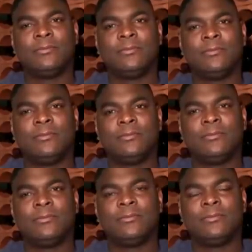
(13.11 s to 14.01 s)

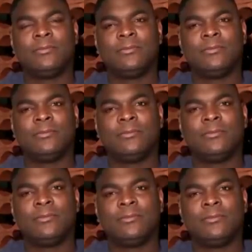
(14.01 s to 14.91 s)

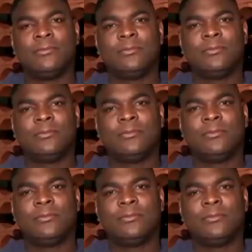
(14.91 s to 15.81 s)

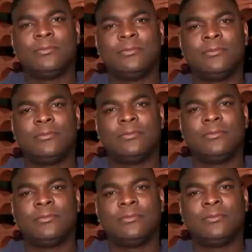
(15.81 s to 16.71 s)

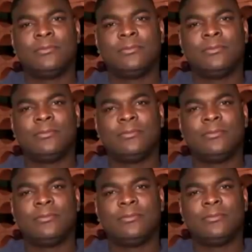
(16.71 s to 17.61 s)

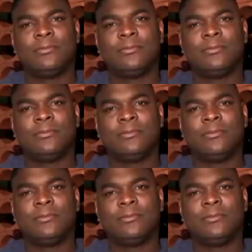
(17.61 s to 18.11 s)
No words are spoken by the person on screen.